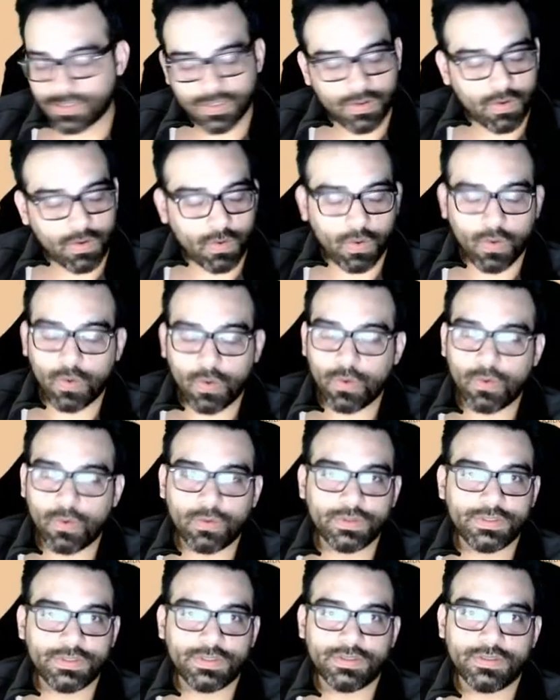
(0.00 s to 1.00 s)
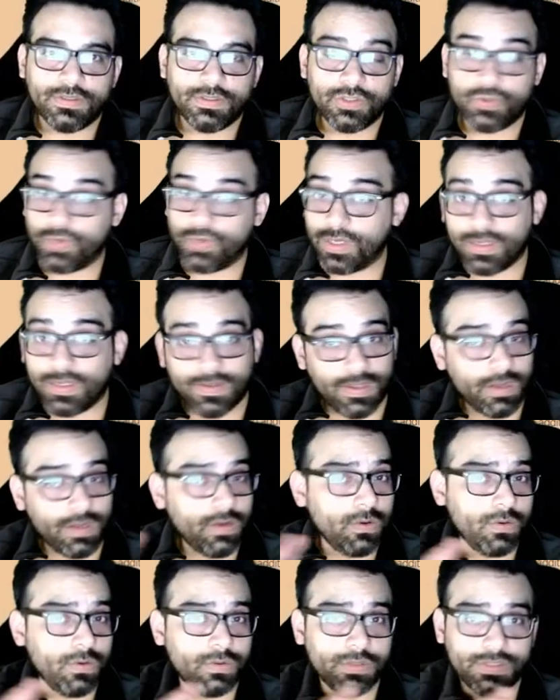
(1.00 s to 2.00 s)
old trick that
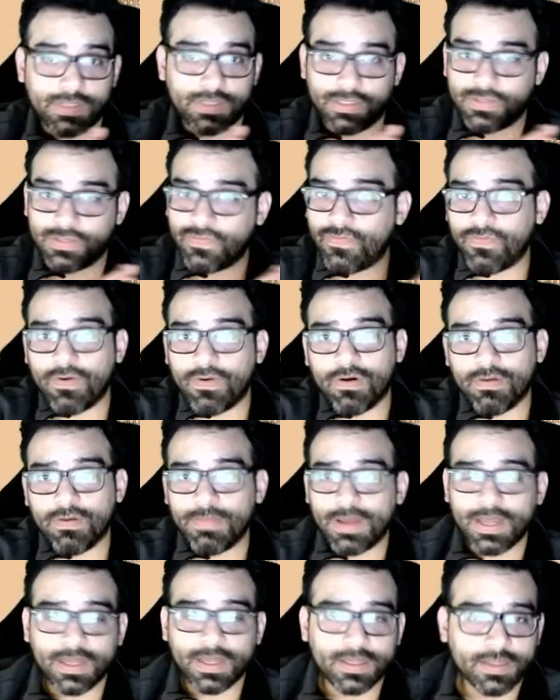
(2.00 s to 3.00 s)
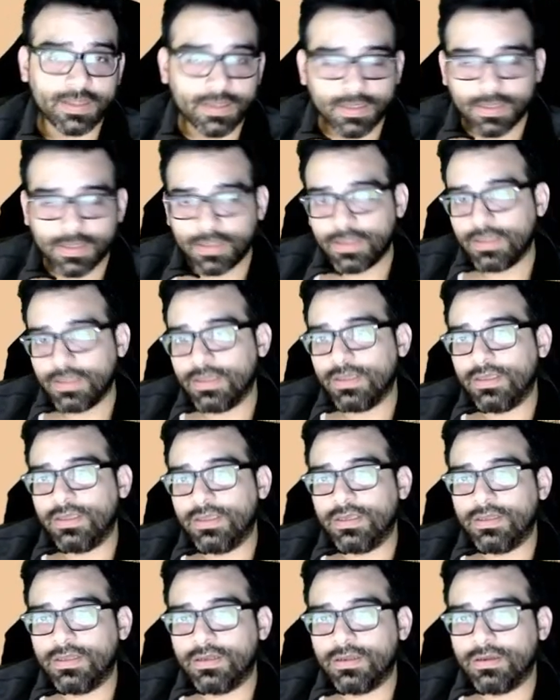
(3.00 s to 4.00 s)
goes as far back
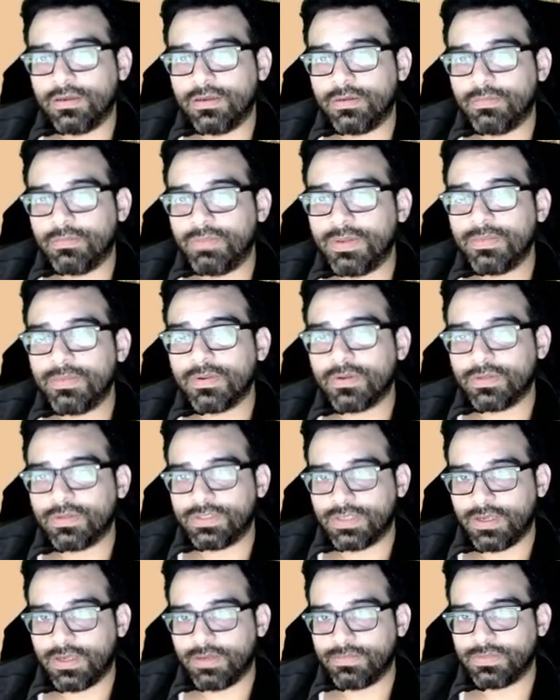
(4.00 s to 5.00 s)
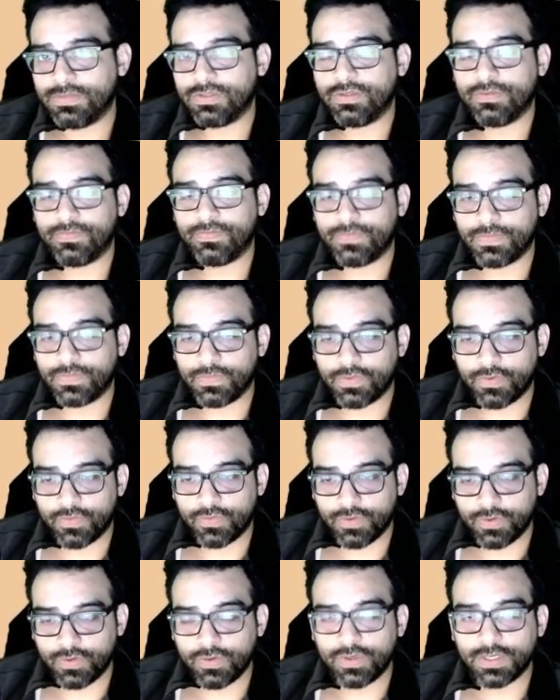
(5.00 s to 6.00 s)
in biblical times, through the
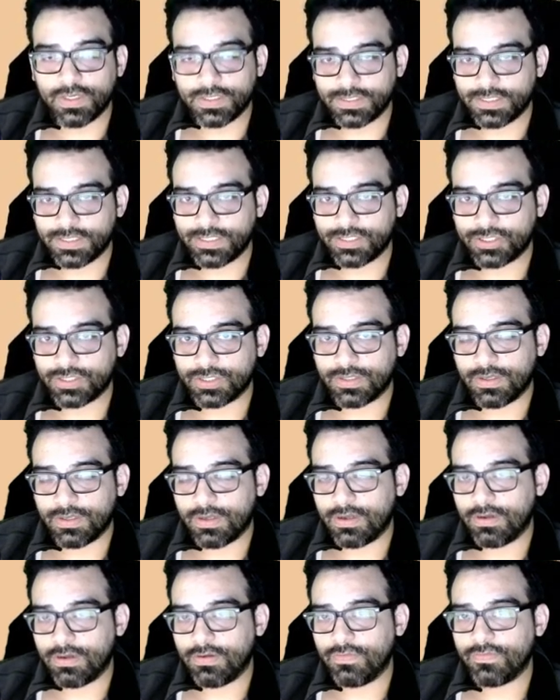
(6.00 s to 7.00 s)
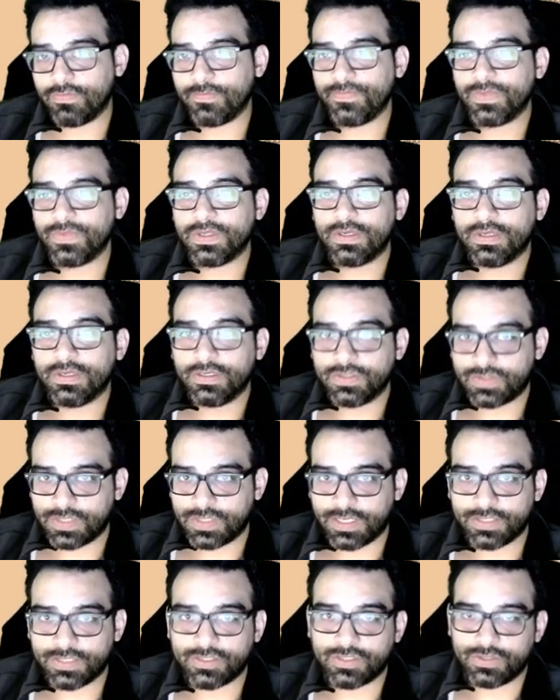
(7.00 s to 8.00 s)
utilization of
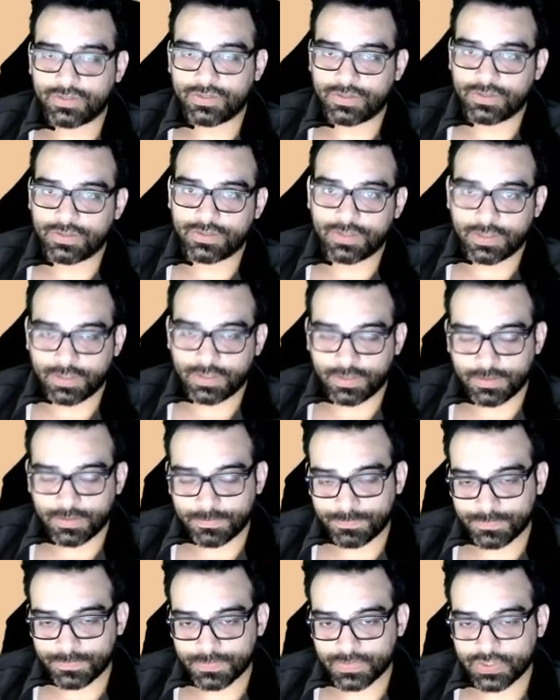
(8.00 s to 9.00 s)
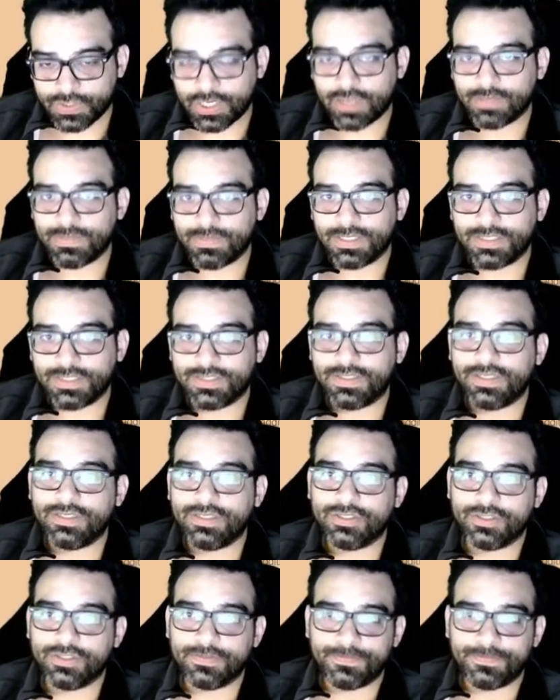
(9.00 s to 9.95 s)
sex and child molestation.